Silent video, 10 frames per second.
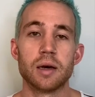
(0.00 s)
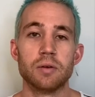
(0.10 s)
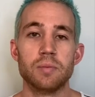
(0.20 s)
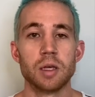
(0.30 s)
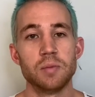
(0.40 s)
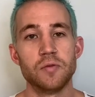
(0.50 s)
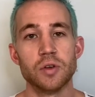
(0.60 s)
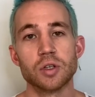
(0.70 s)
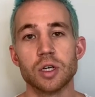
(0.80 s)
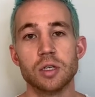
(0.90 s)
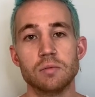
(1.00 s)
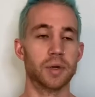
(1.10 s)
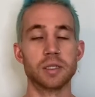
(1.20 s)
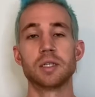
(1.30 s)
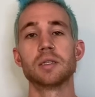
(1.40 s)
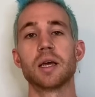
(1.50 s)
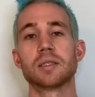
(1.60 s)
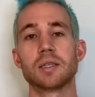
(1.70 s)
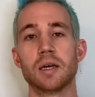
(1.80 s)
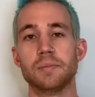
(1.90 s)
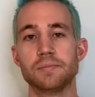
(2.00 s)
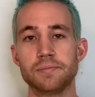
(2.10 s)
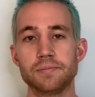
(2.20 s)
would make me feel good. Until next time,